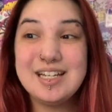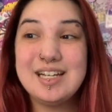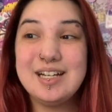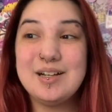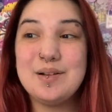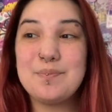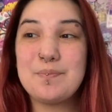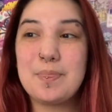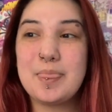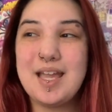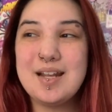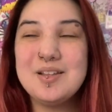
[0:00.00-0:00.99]
I
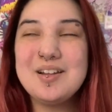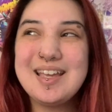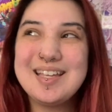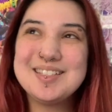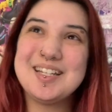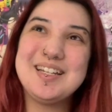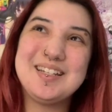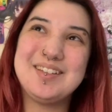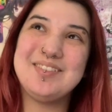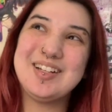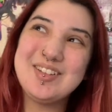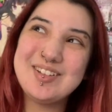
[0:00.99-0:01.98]
had a lot of anxiety,
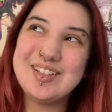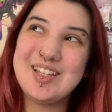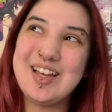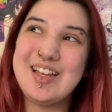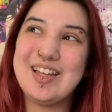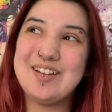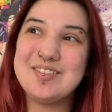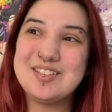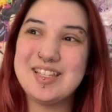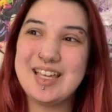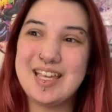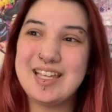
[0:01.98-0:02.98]
I'm not even gonna lie. I
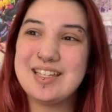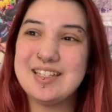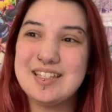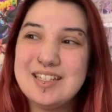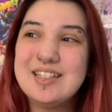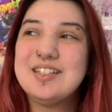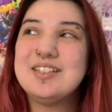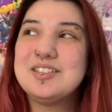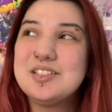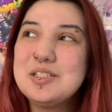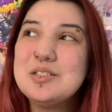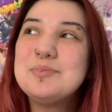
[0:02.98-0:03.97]
was like
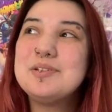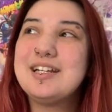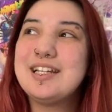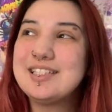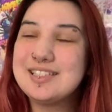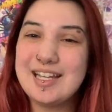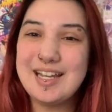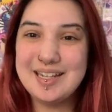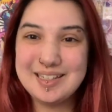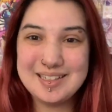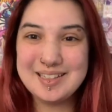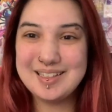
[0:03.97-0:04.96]
super
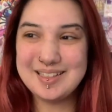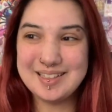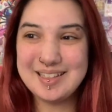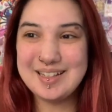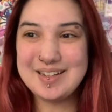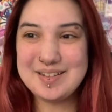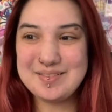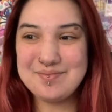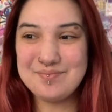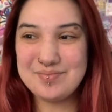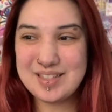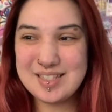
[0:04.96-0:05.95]
anxiety,
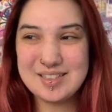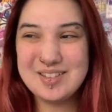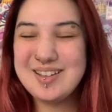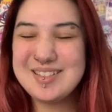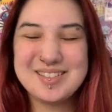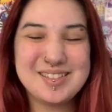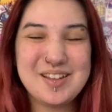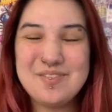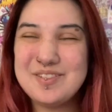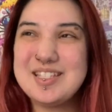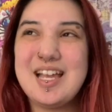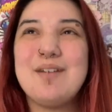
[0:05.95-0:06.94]
because a lot of stuff
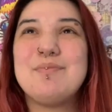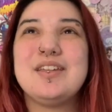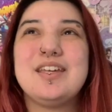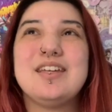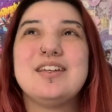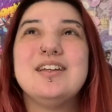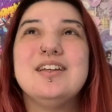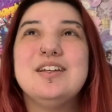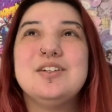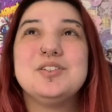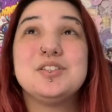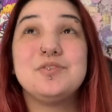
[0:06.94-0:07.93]
was happening.
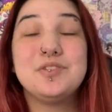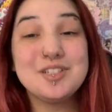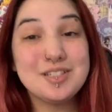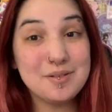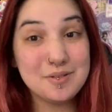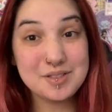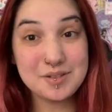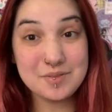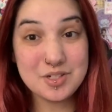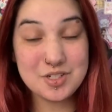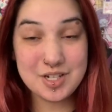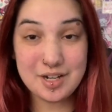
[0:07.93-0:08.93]
It was the first time I was ever
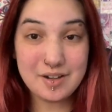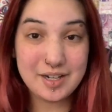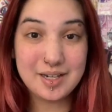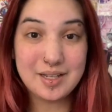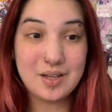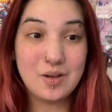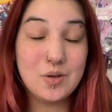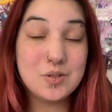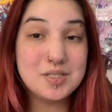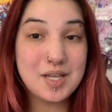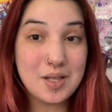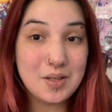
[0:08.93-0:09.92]
sharing a
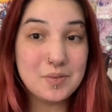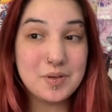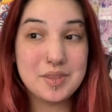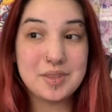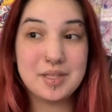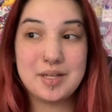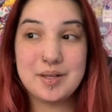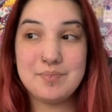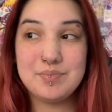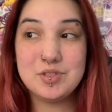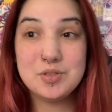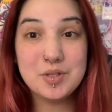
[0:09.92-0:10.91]
hotel with
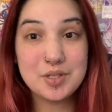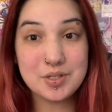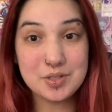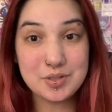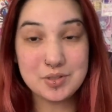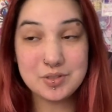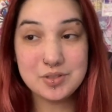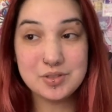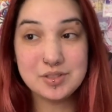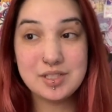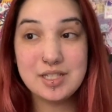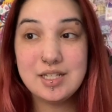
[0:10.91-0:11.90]
two other
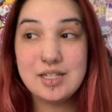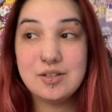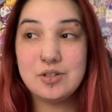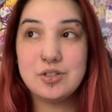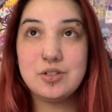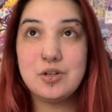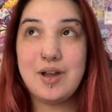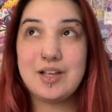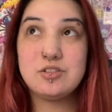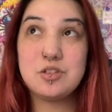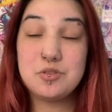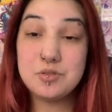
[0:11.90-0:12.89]
girls, or no,
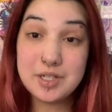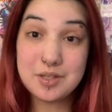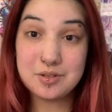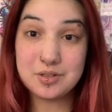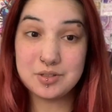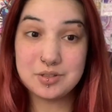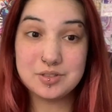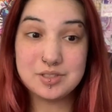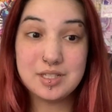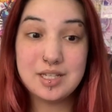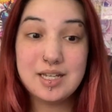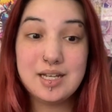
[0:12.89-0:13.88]
actually three other girls.
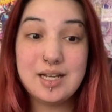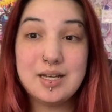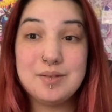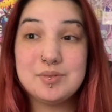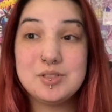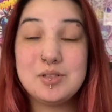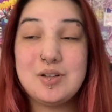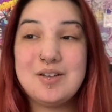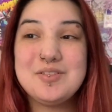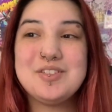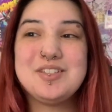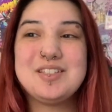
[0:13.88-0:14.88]
So I
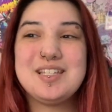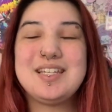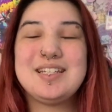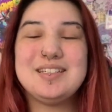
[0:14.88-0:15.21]
was just like,